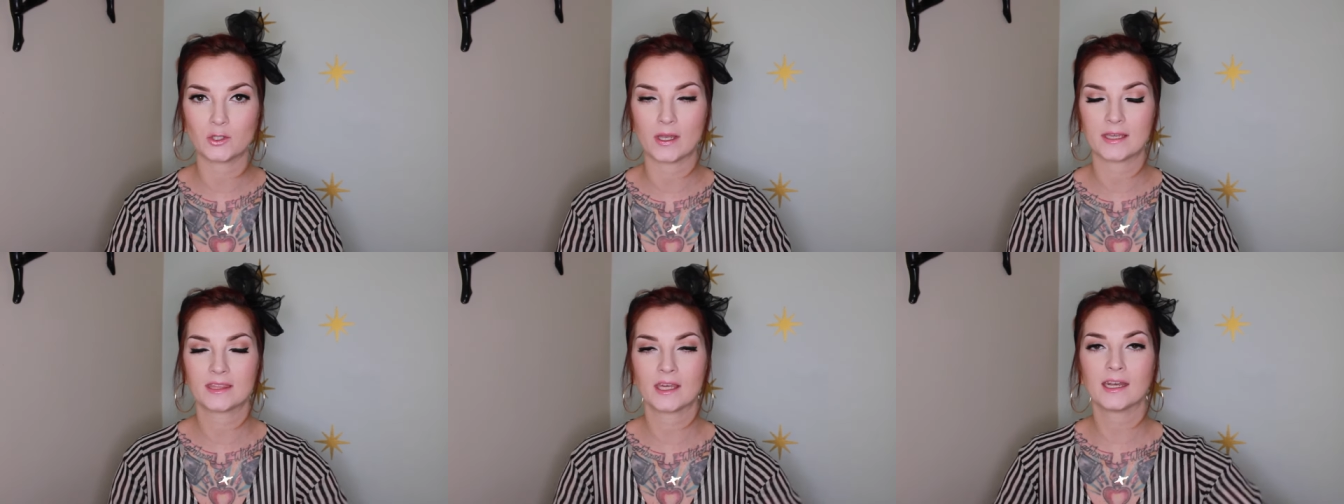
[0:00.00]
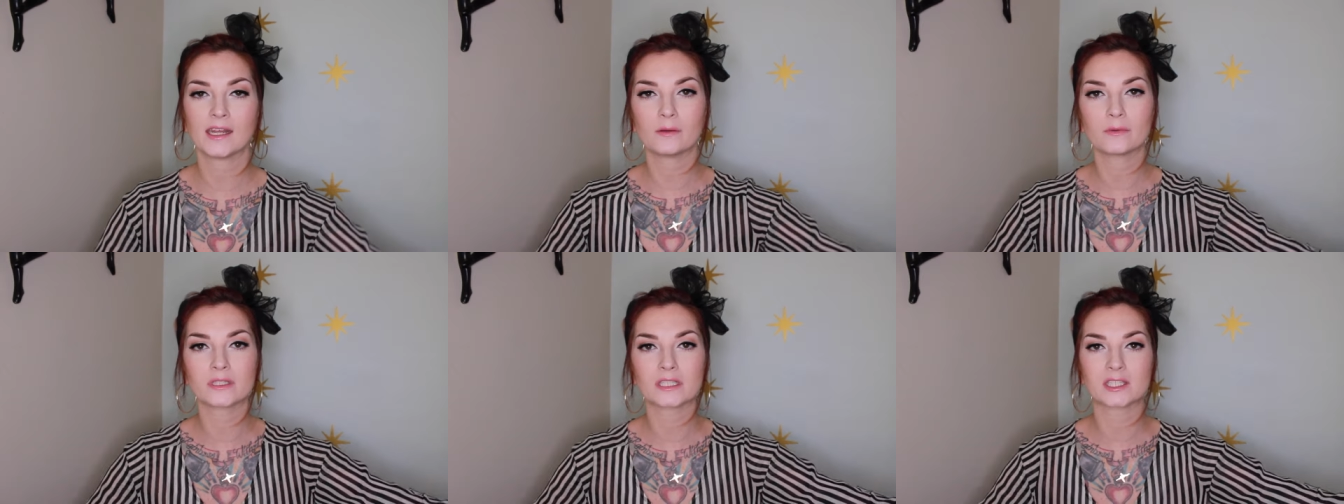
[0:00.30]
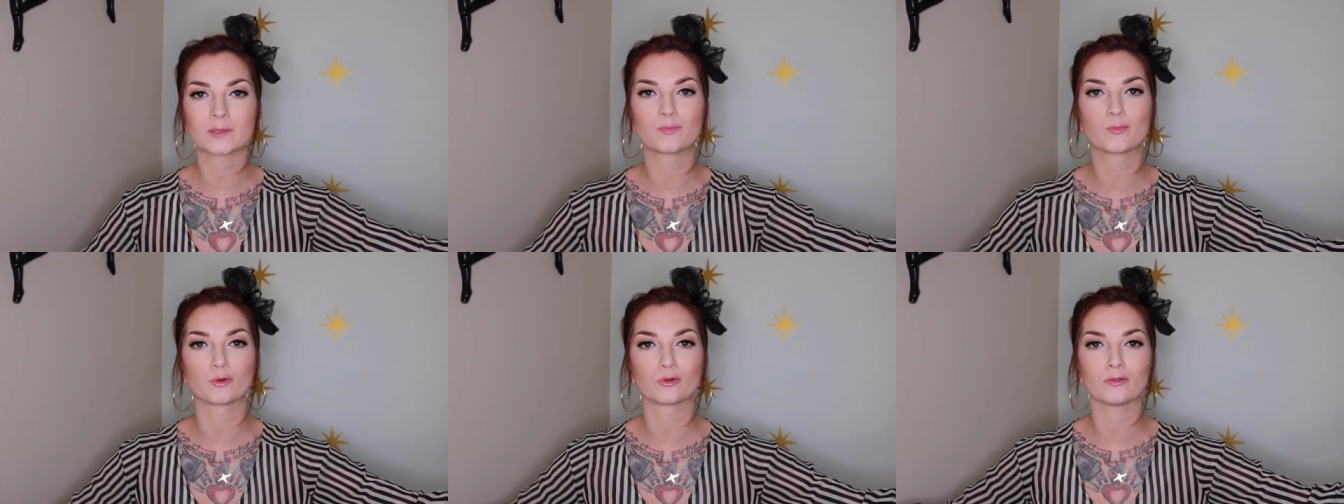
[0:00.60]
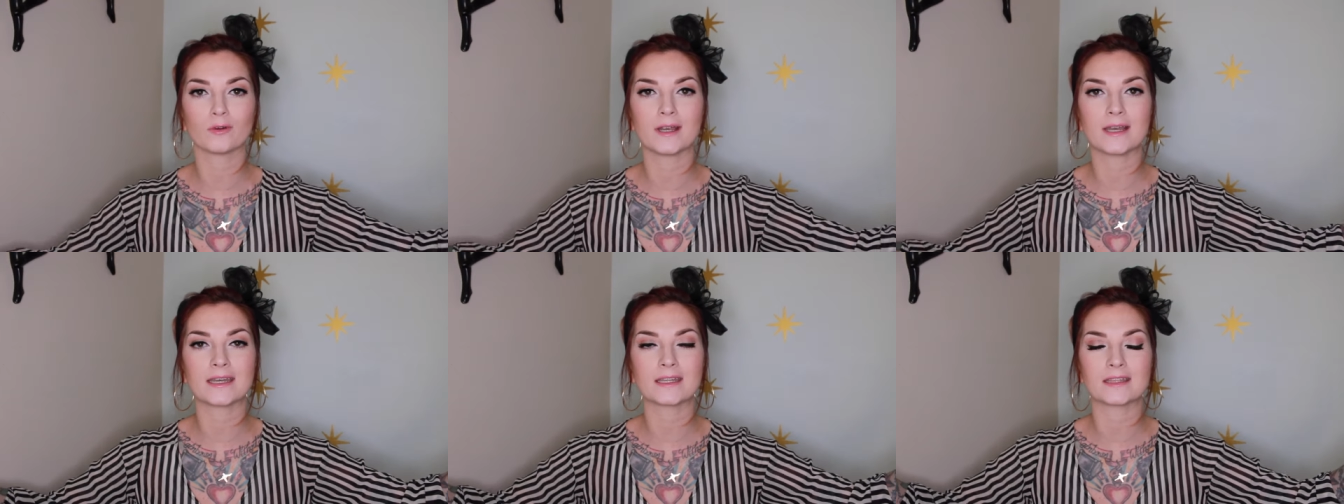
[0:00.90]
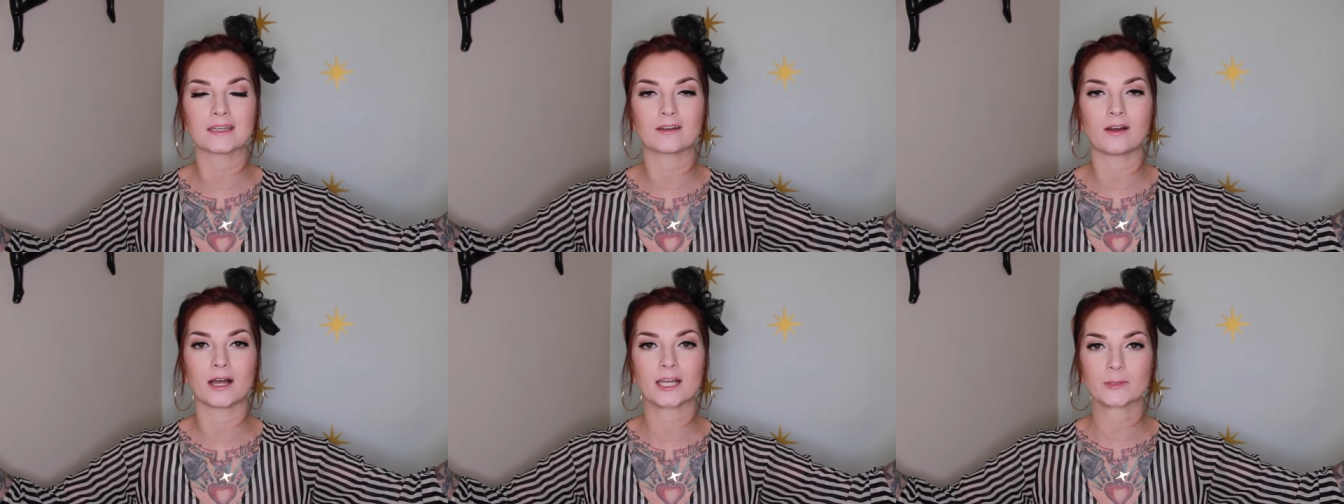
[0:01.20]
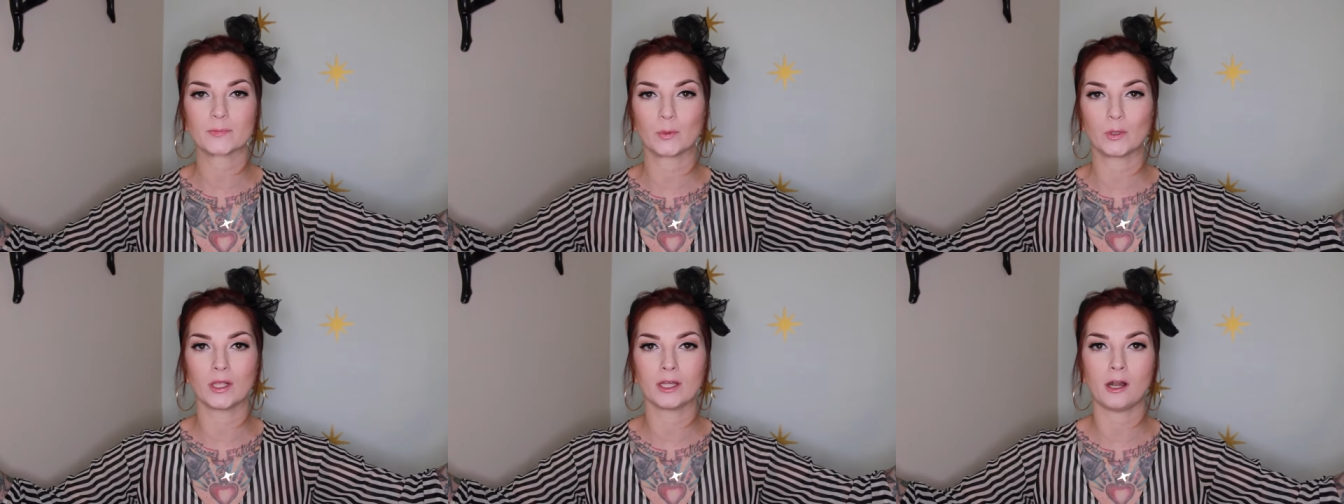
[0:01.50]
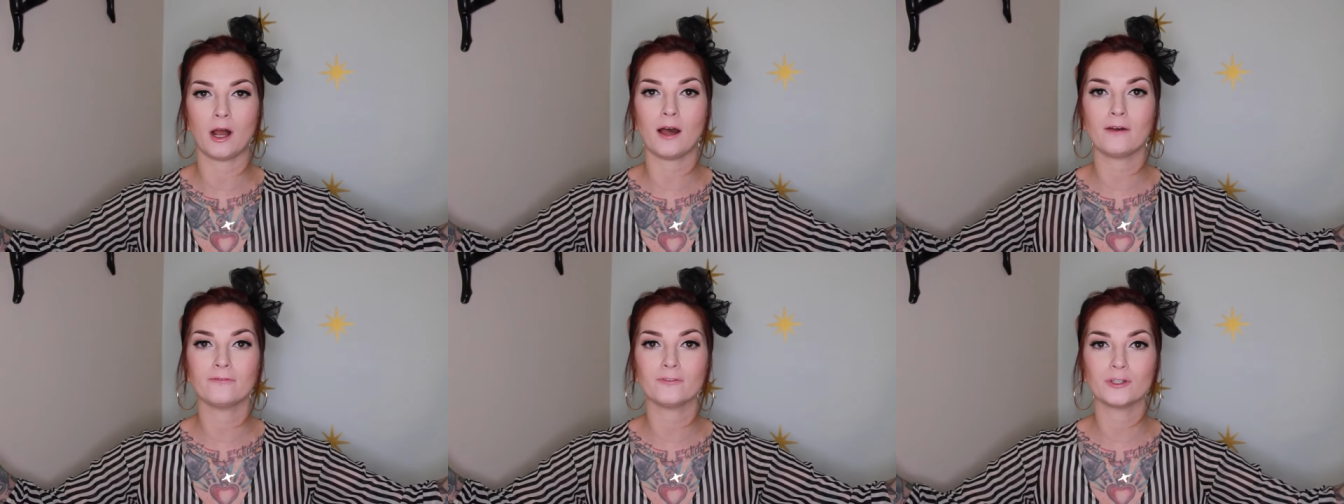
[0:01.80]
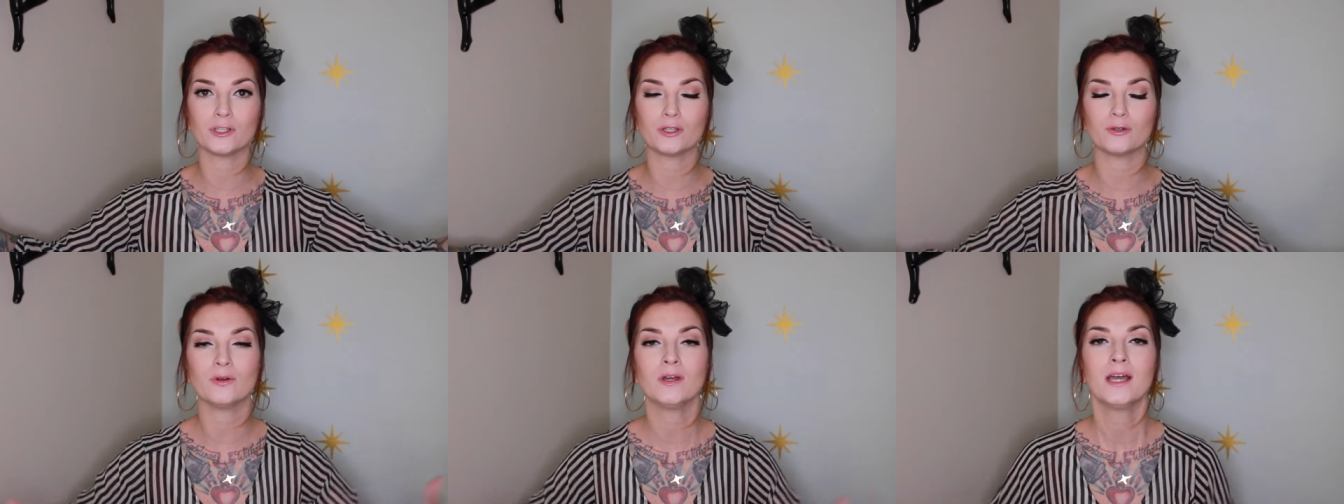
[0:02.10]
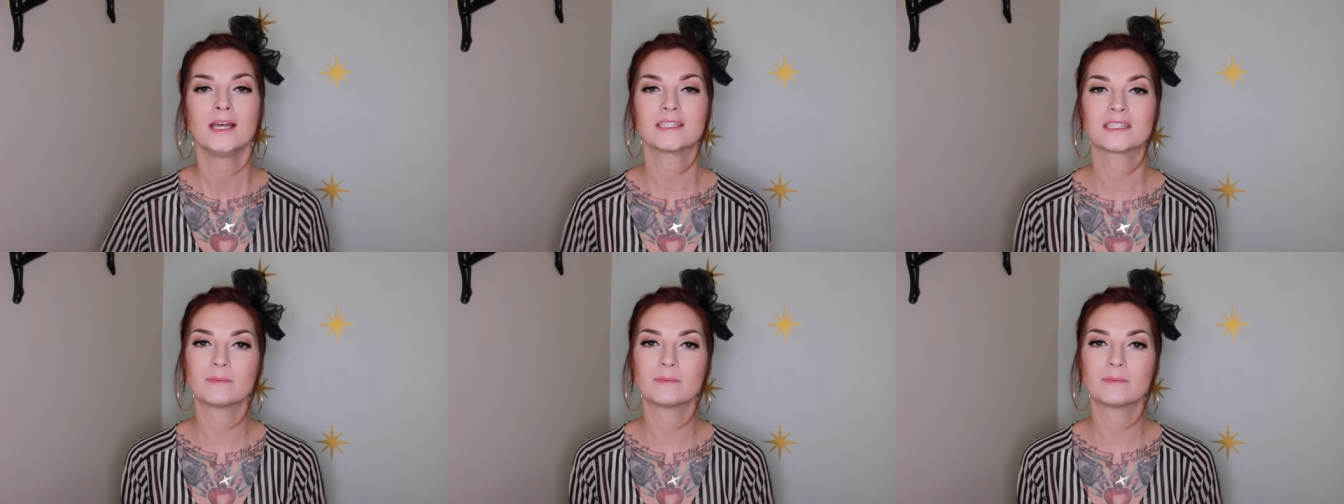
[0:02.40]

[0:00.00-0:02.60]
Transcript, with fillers: so I thought I would spread the gospel and offer you